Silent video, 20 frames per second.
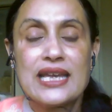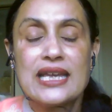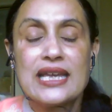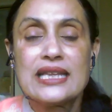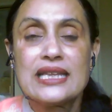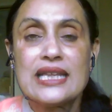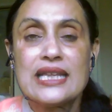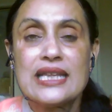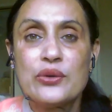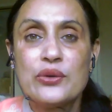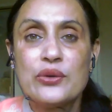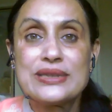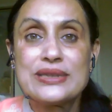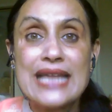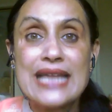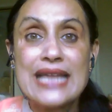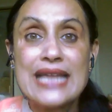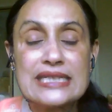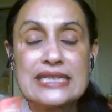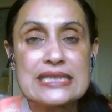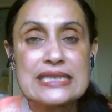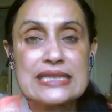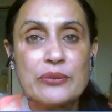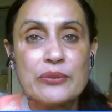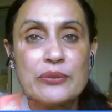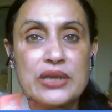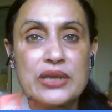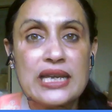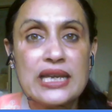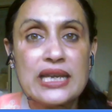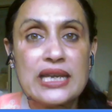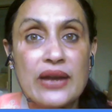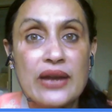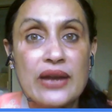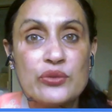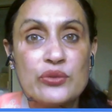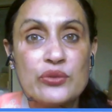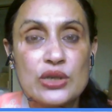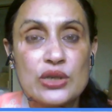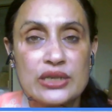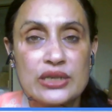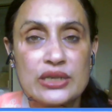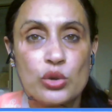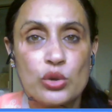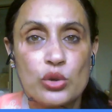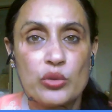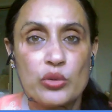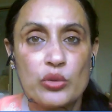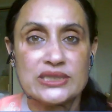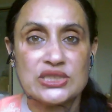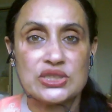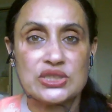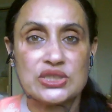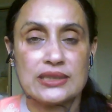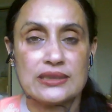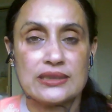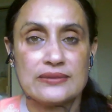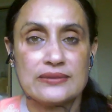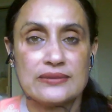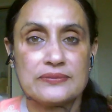Now, that's something I would like to question.